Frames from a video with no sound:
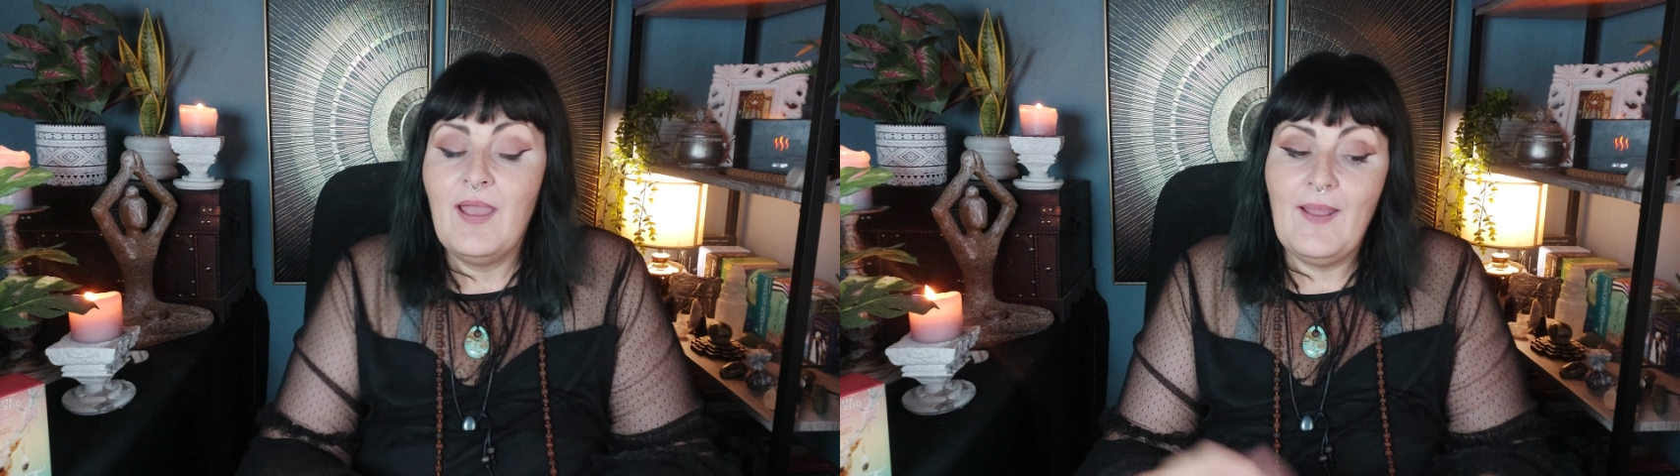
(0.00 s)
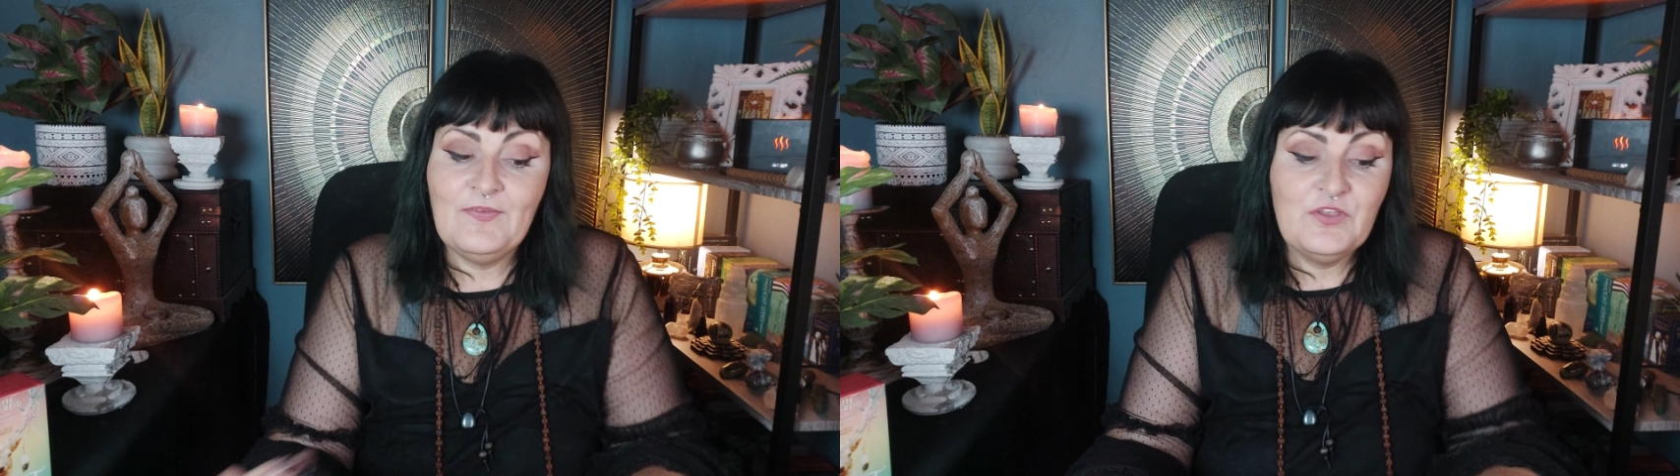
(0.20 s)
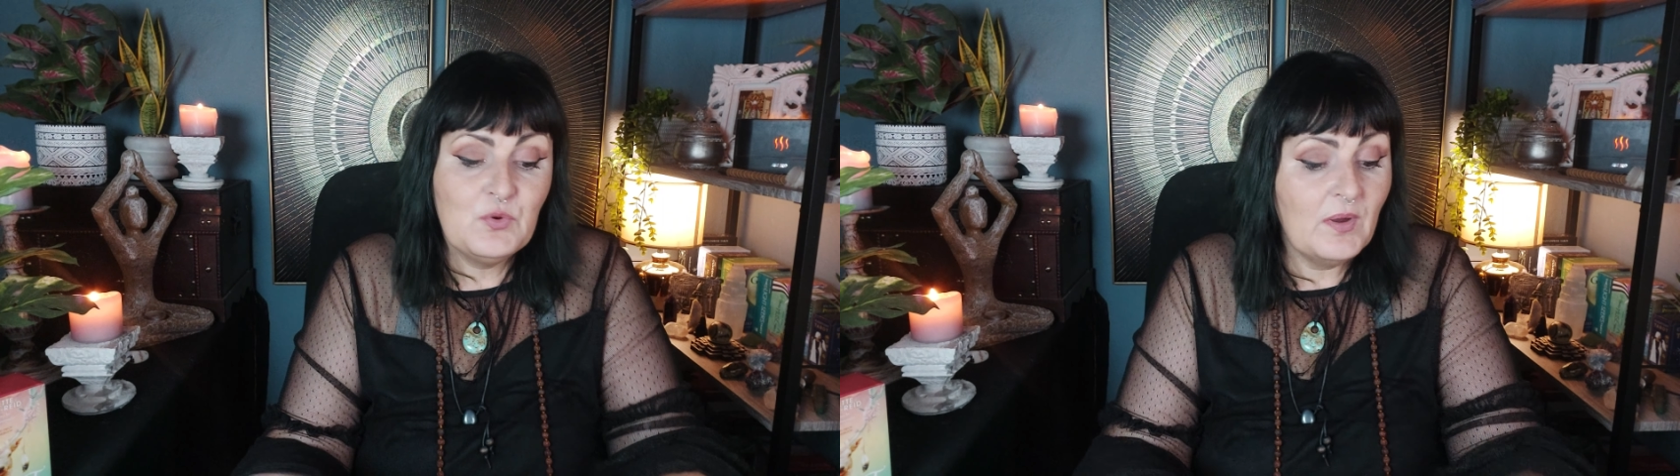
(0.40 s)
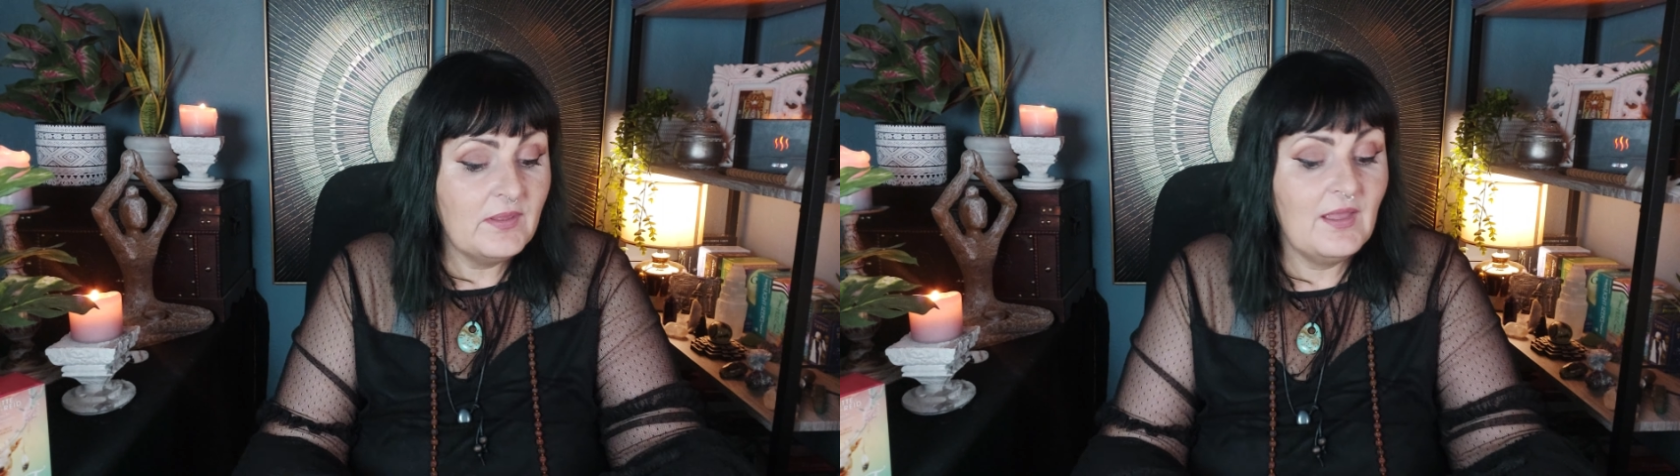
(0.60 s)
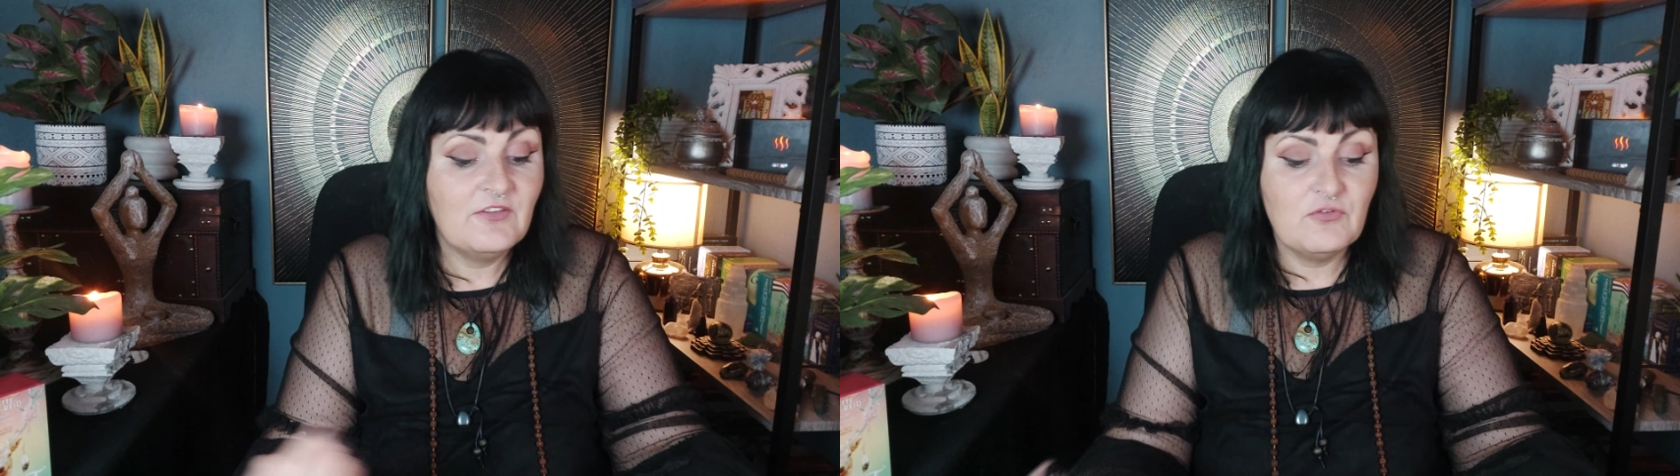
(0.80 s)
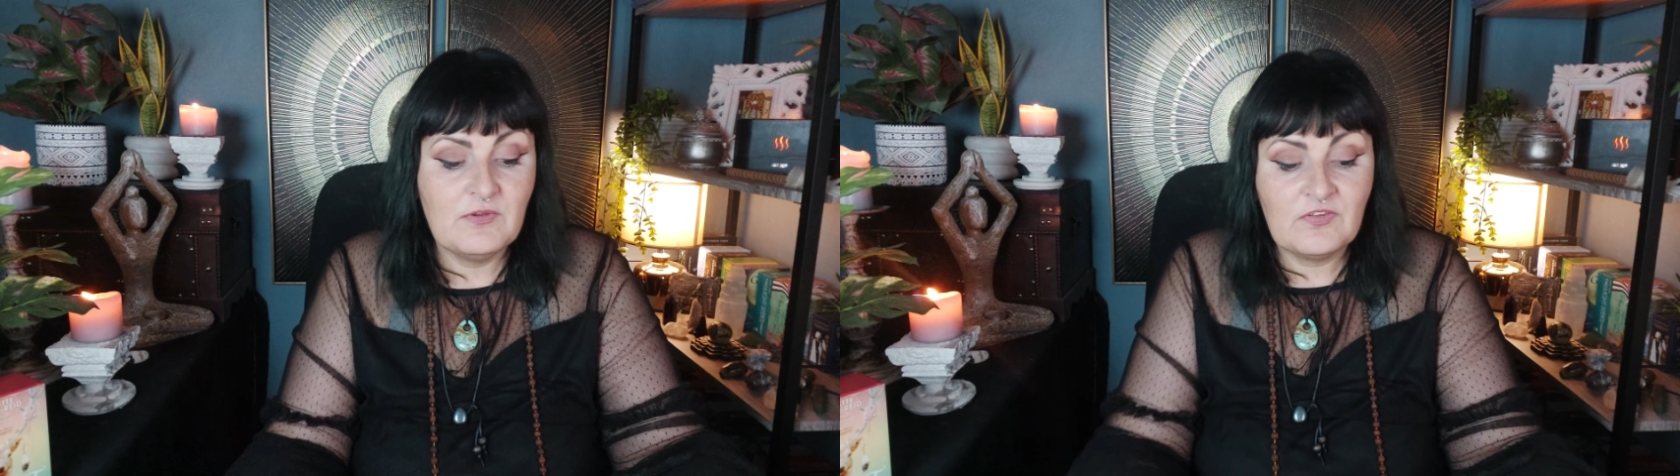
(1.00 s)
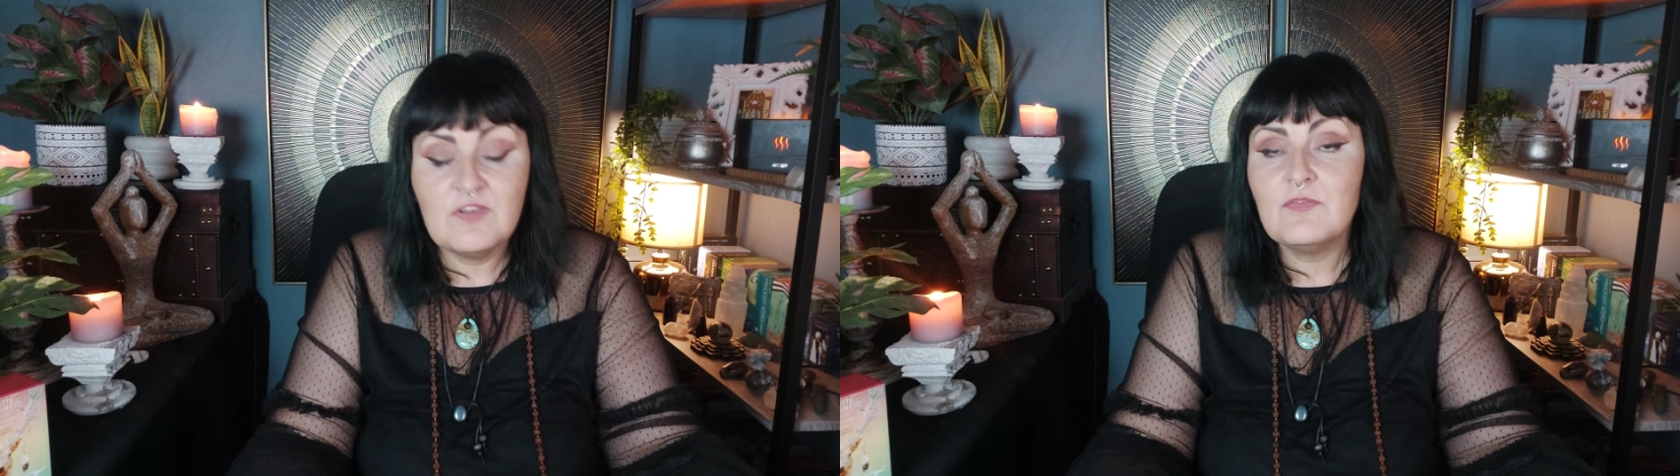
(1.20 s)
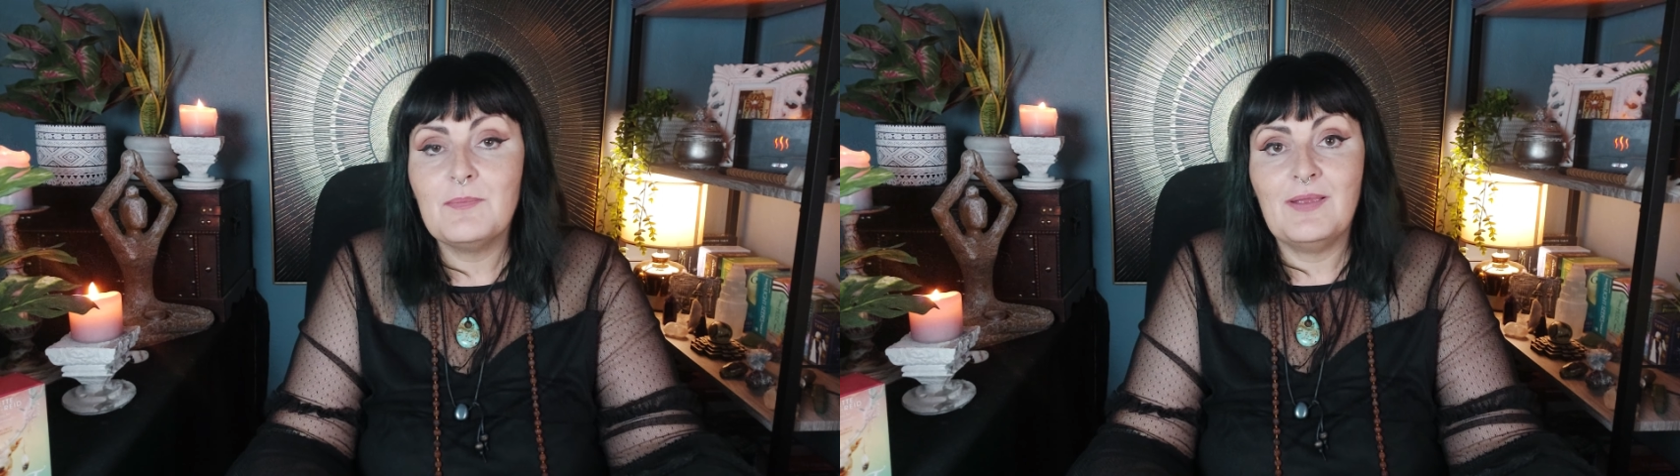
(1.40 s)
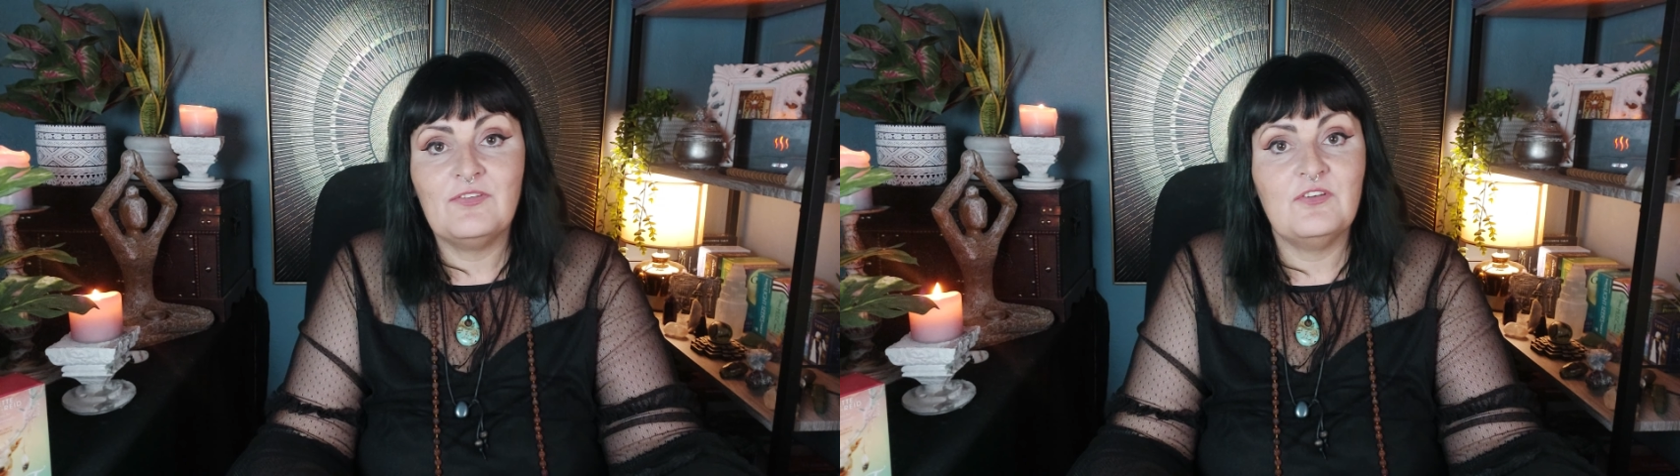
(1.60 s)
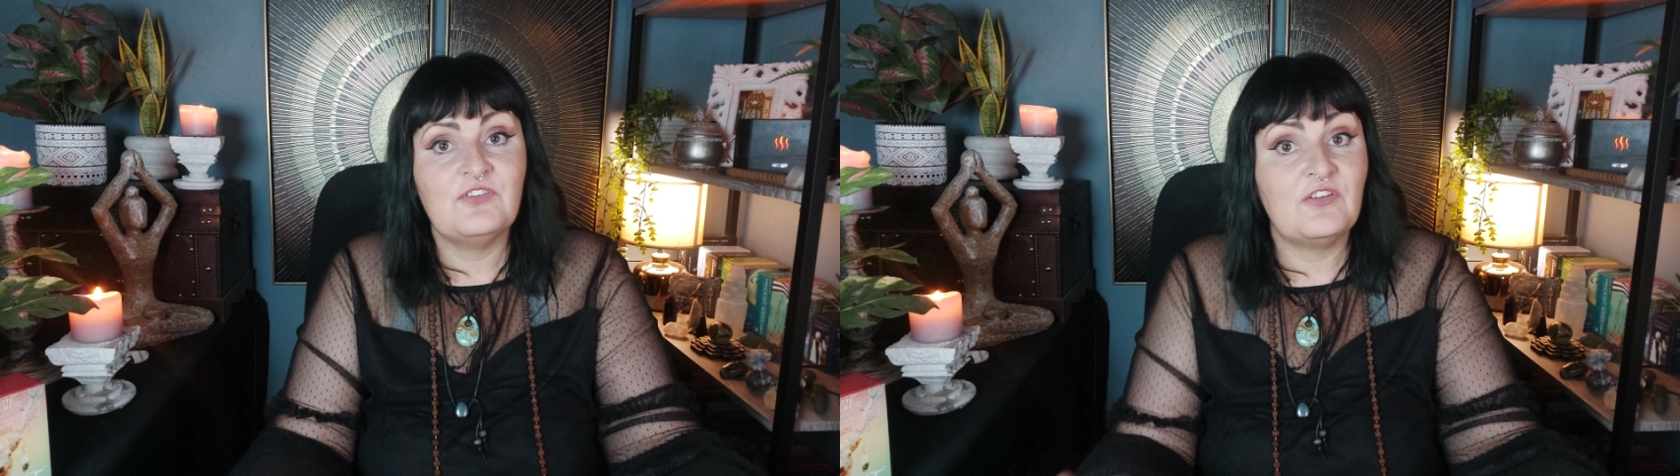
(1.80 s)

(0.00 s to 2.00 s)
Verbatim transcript: And you are here to receive a message